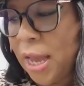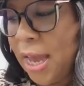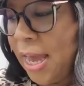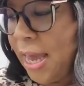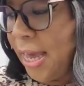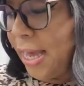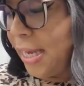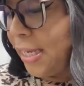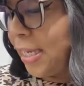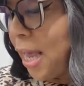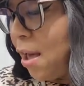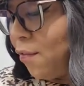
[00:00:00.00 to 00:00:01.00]

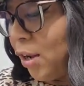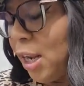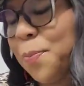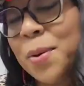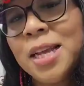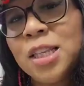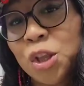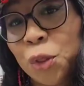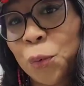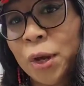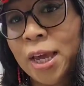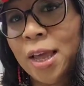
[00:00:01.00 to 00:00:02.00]
is Philippians
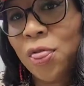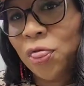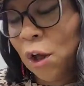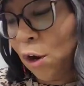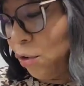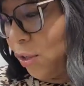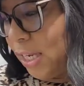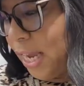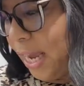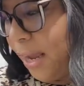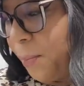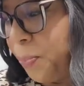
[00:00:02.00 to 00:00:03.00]

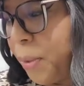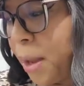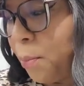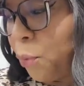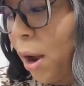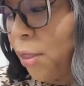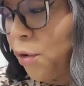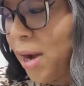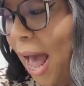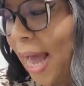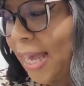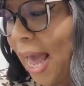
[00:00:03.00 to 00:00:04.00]
3:13.
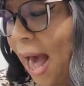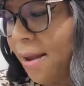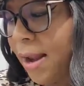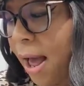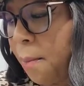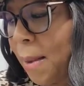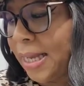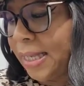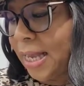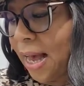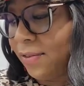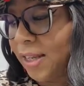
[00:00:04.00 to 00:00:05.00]
Brethren, I count not
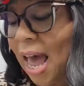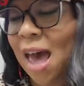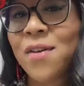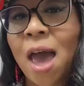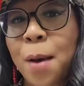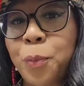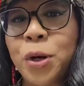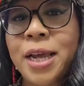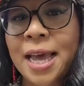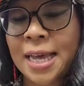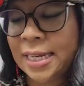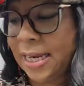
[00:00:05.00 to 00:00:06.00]
myself to have
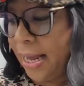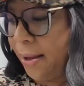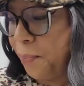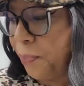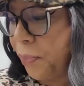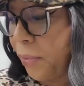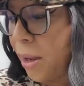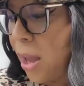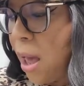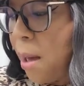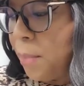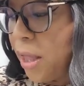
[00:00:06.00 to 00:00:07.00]
apprehended,
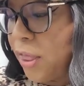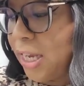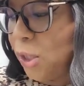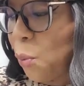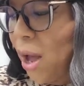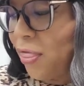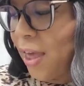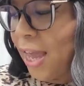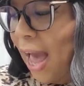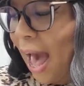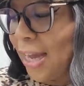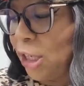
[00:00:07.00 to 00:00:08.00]
but this one
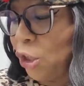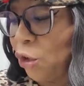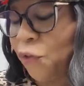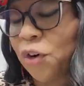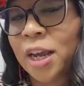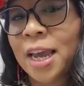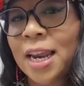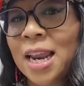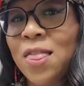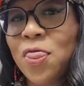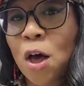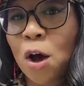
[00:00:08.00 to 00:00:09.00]
thing I do,
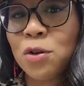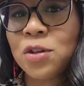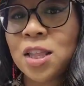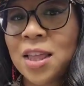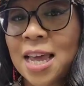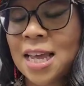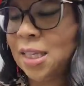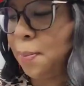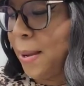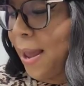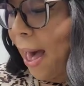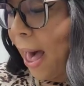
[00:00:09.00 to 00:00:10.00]
forgetting those things
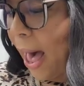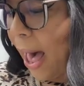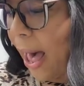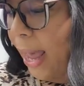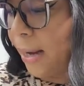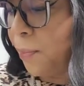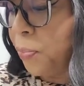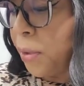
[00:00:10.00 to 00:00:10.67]
behind